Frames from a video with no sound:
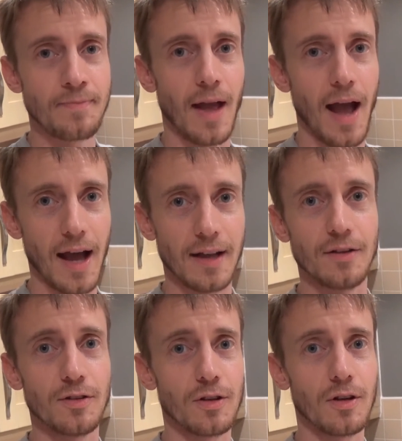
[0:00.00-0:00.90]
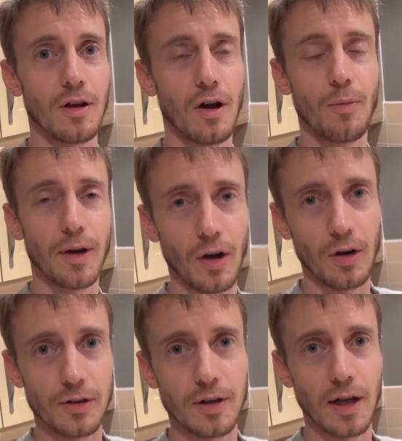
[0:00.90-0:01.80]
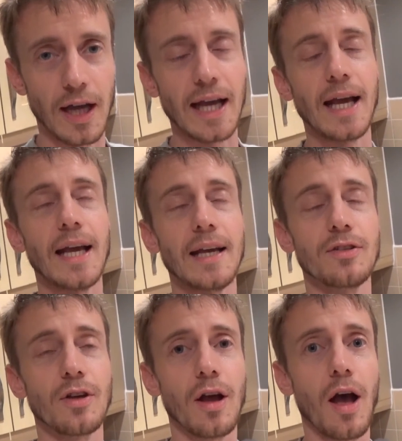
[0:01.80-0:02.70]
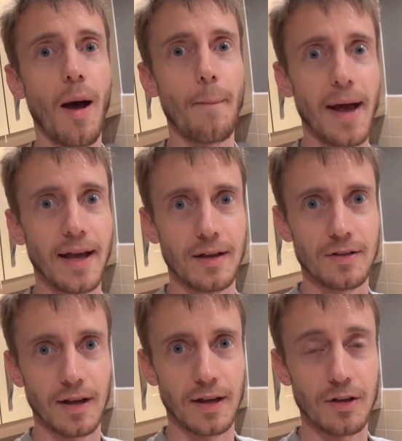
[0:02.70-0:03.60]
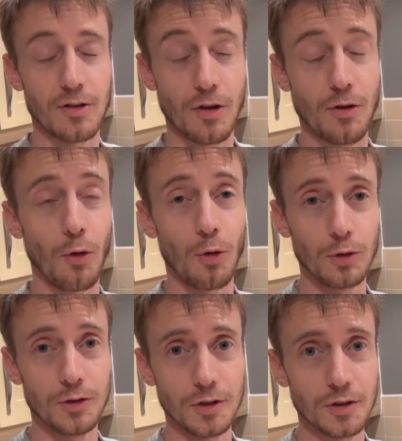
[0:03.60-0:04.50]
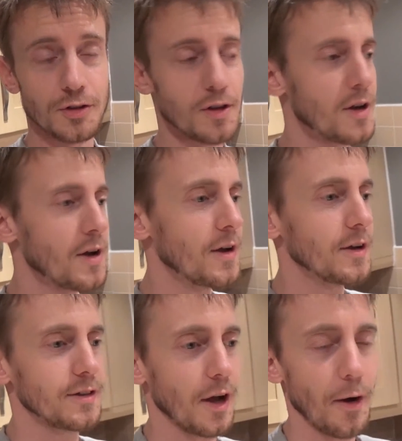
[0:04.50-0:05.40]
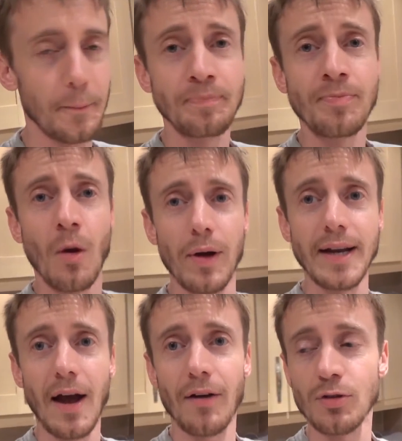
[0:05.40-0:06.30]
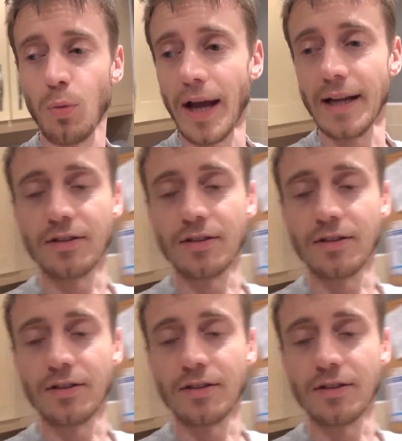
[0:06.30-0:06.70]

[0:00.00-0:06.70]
and oh my god, it is amazing. It's gorgeous. So we now have to wait